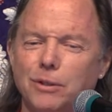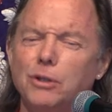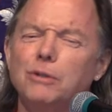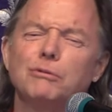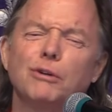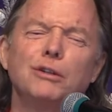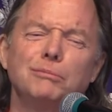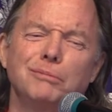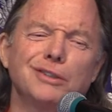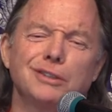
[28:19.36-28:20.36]
who
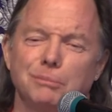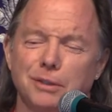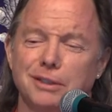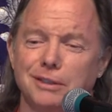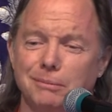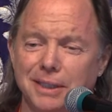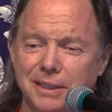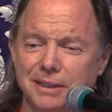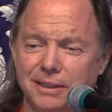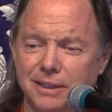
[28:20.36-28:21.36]
wrote most of the books in the
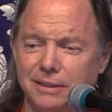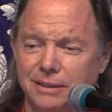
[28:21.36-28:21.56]
monastery?